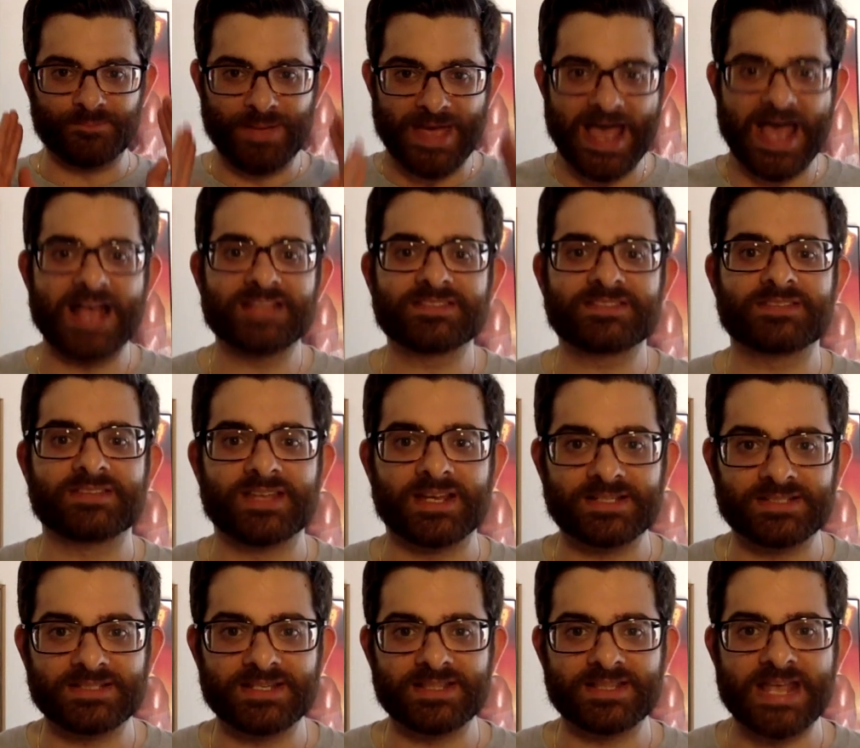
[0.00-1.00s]
pass the
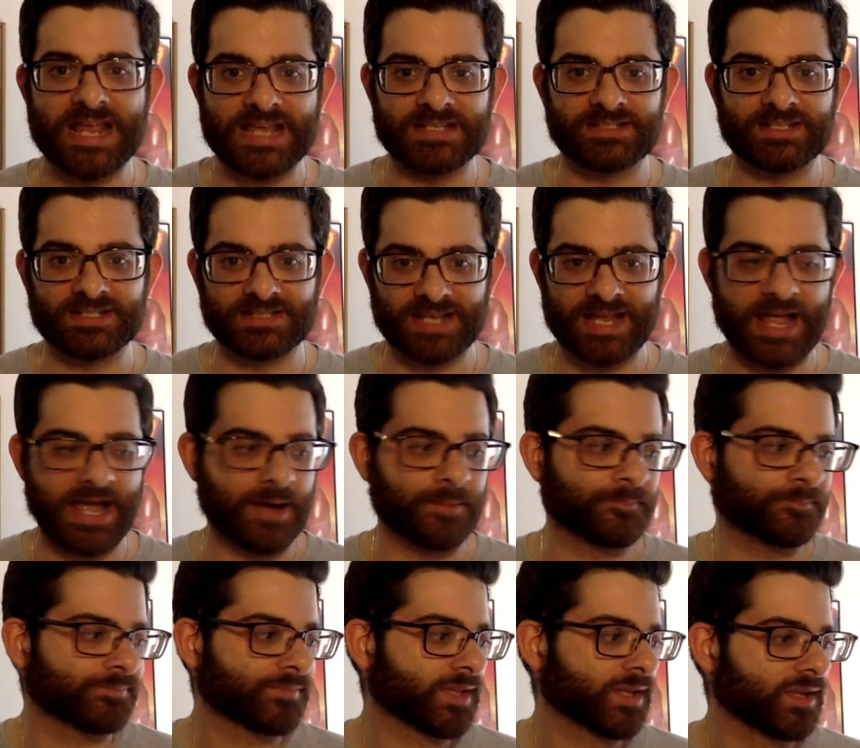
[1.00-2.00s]
ACE
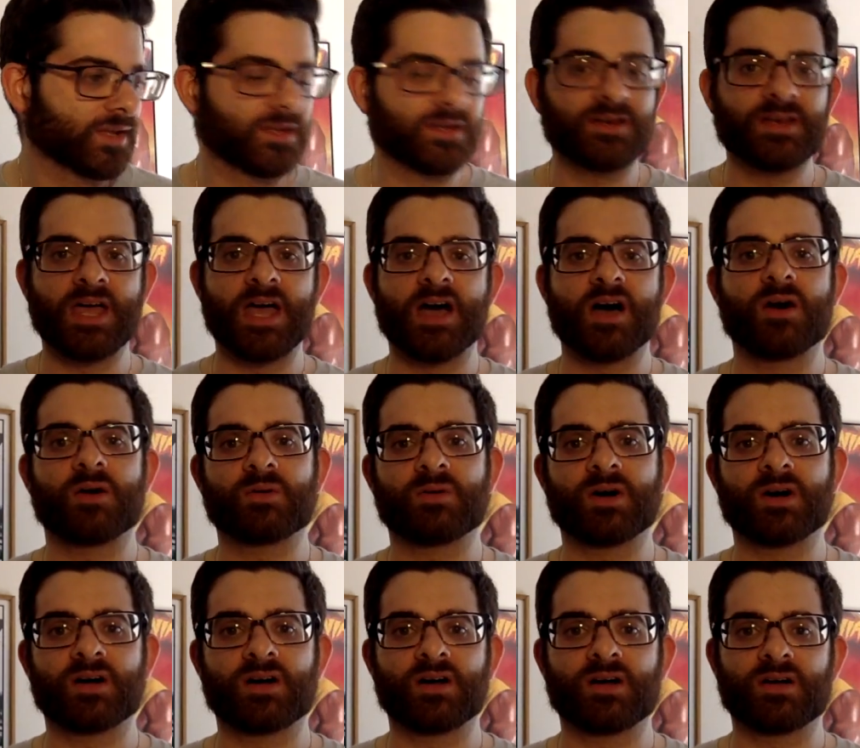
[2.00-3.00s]
exam.
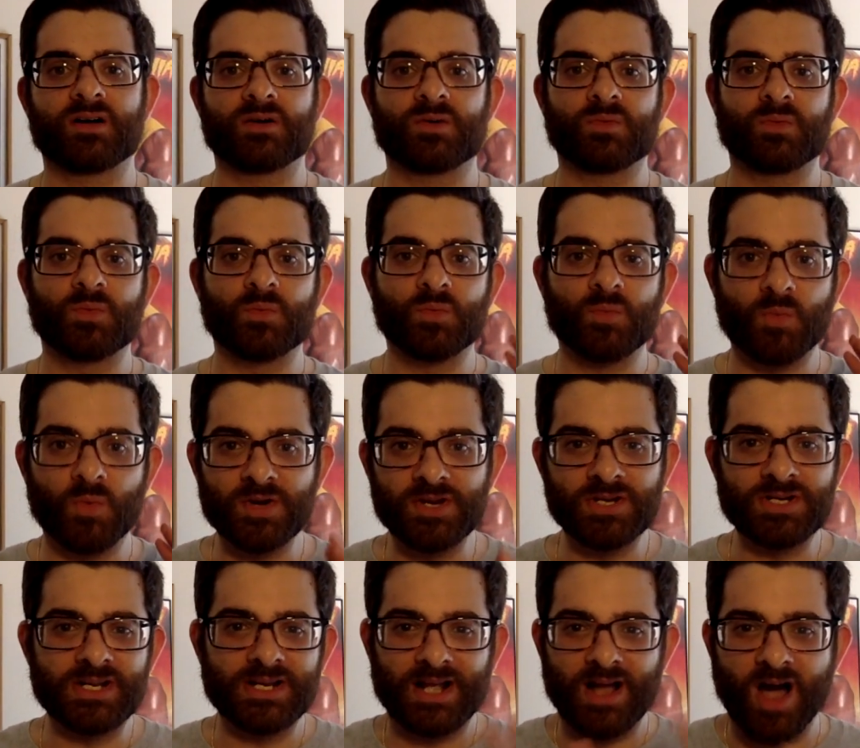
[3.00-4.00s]
Now, what do
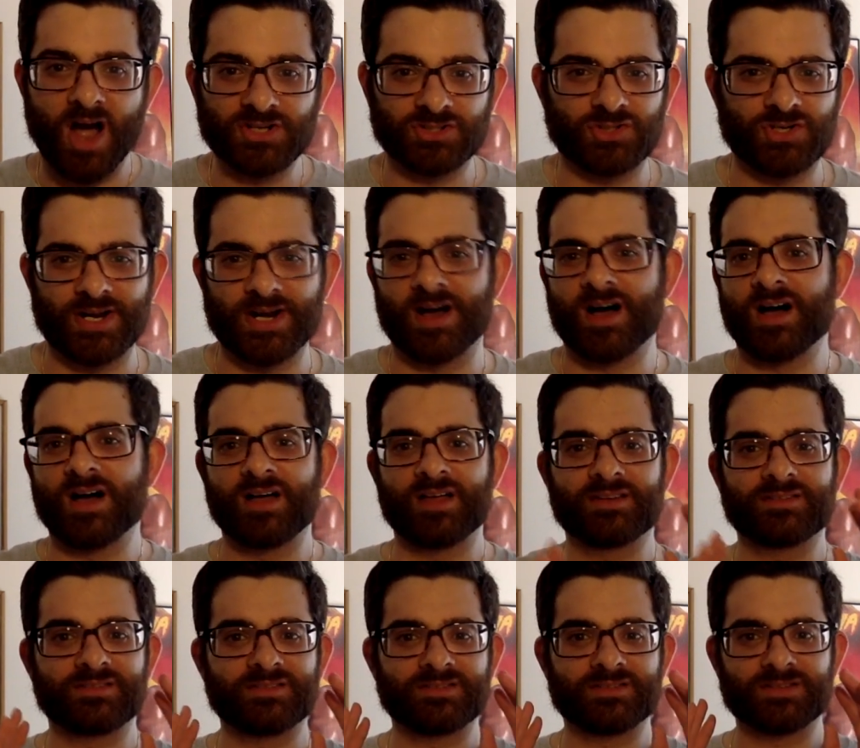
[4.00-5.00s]
you need to concentrate
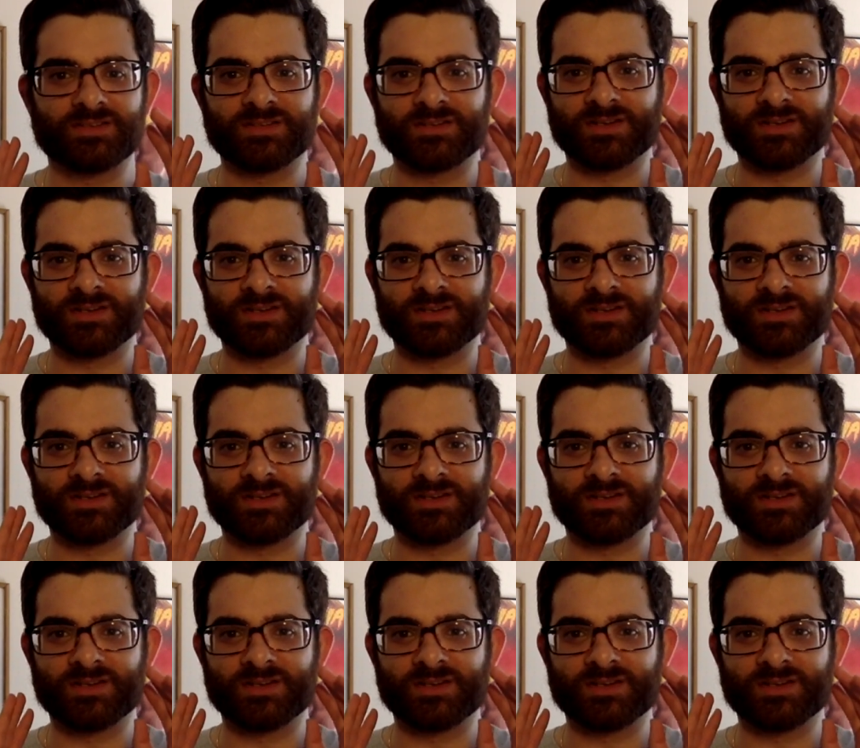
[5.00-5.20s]
on?